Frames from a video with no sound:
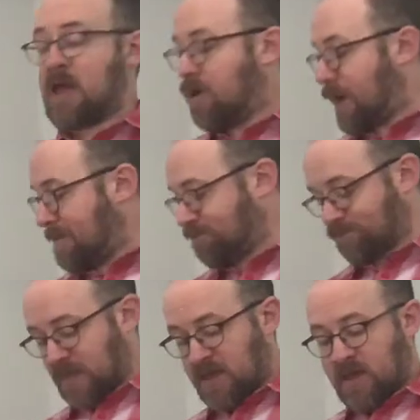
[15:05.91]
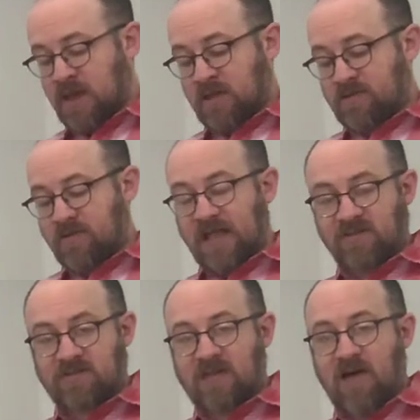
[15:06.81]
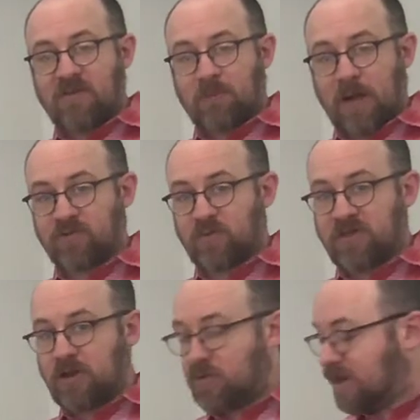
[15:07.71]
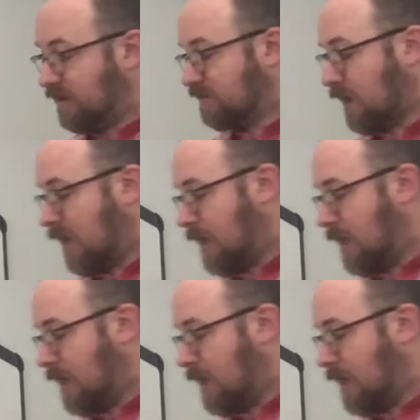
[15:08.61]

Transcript: Okay? So that's solving problems with annuities.